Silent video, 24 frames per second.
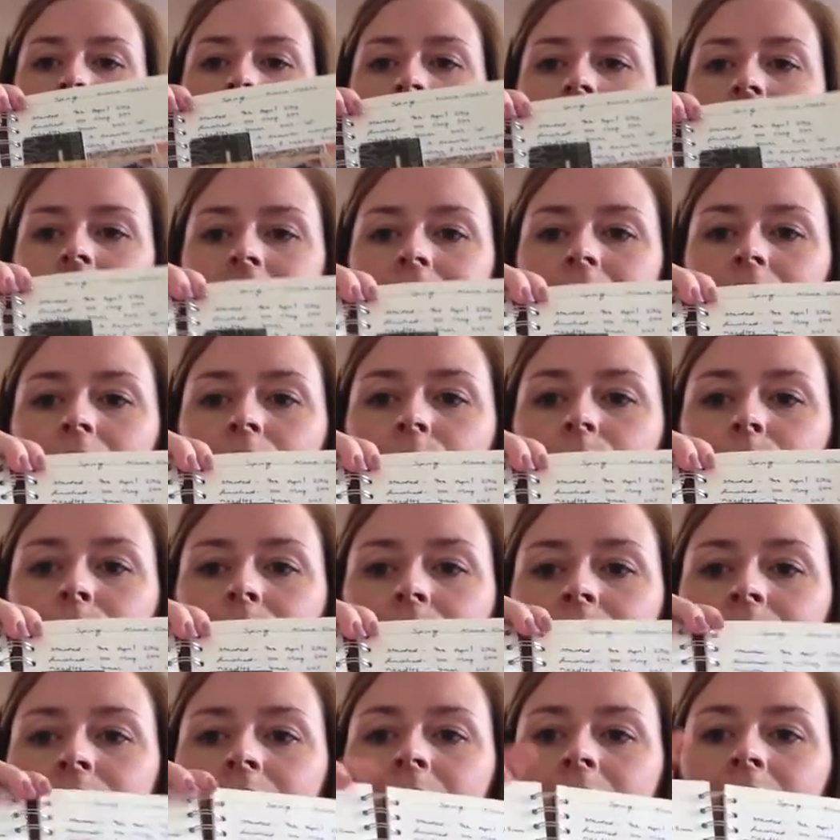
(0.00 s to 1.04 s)
and I've
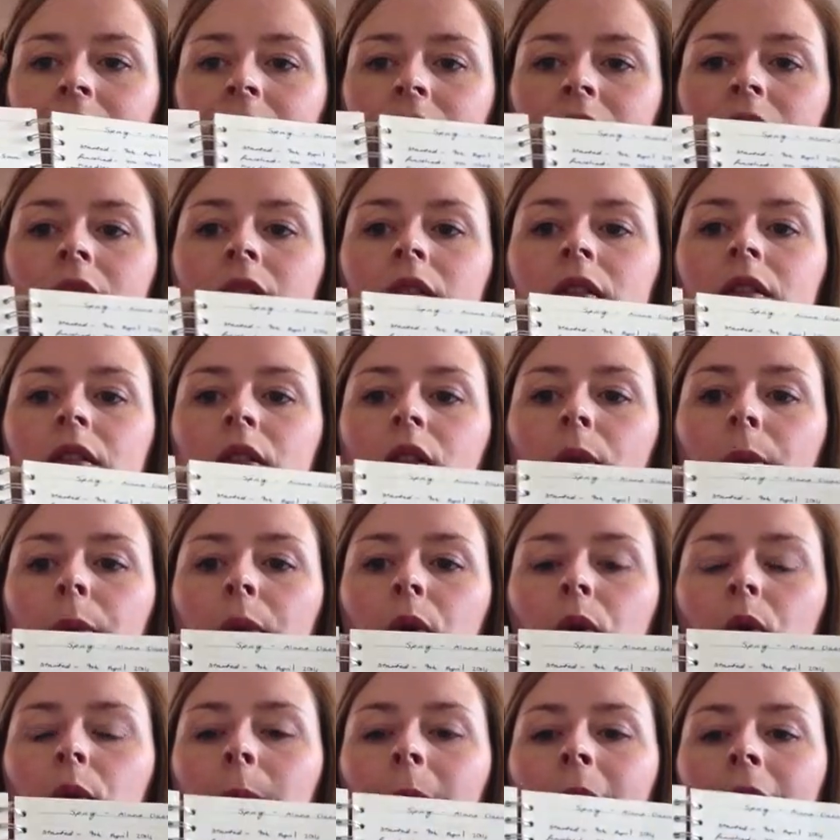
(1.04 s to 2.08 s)
put in the
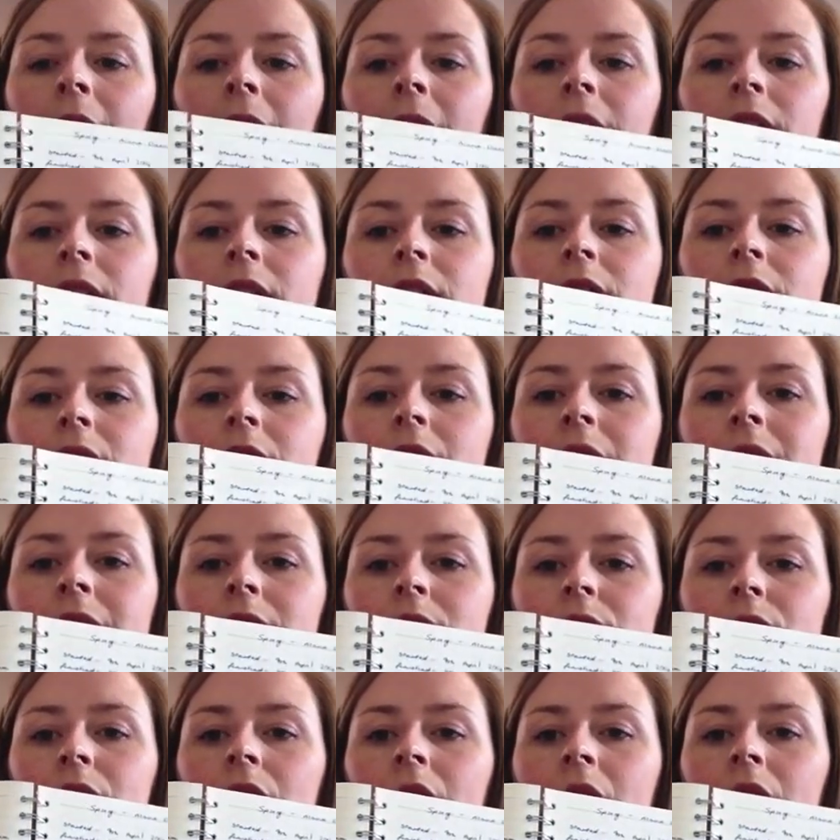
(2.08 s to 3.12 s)
ball band, a
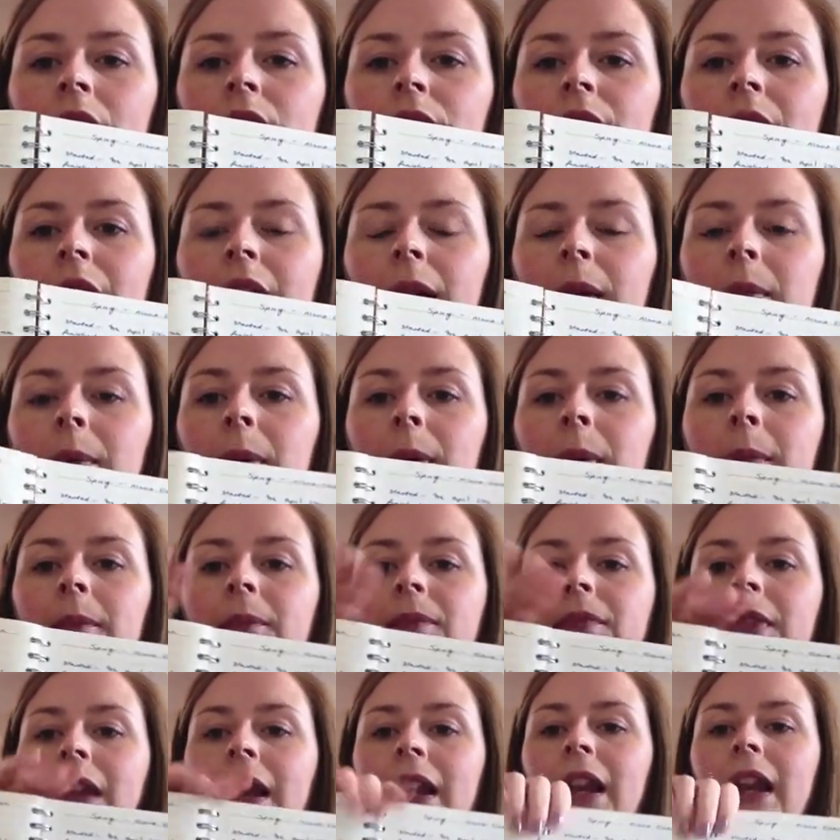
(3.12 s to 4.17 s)
little yarn wrap,
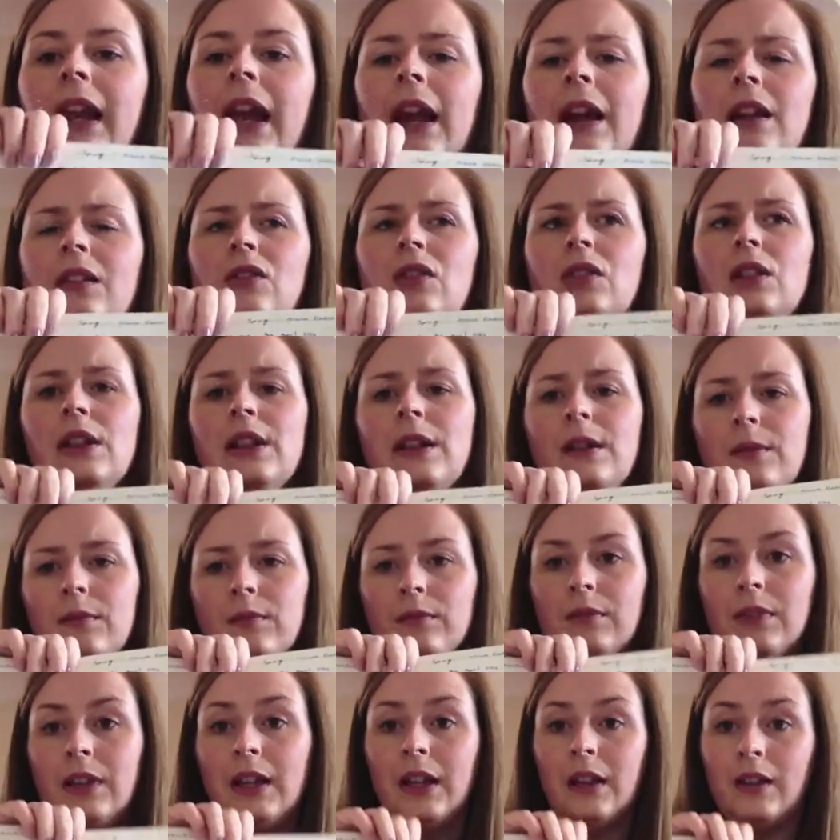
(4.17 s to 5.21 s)
and I actually
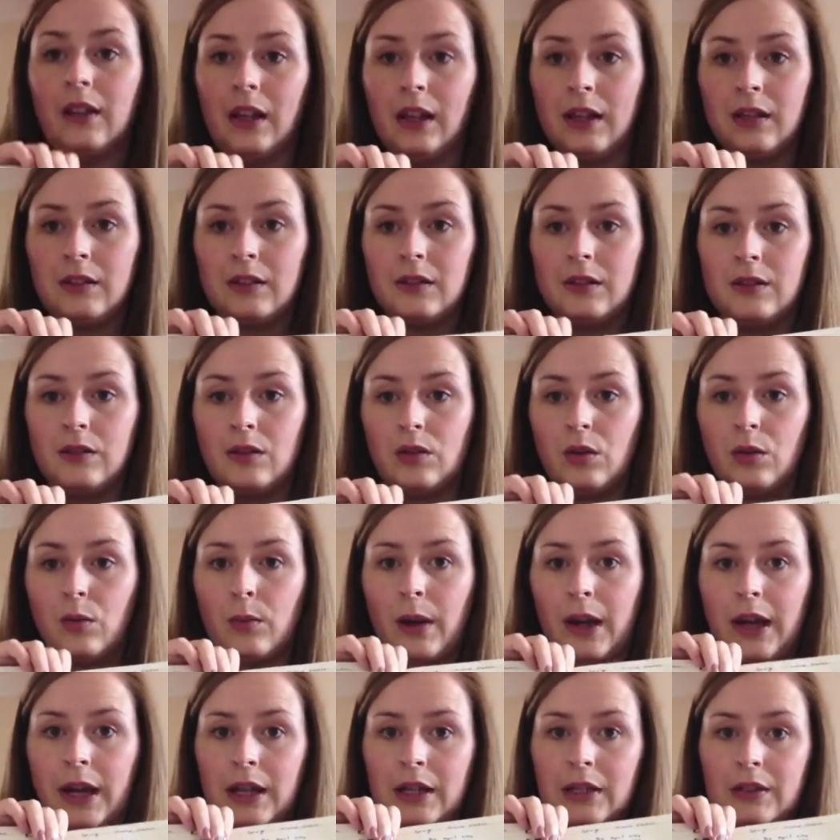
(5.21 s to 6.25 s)
knit this to wear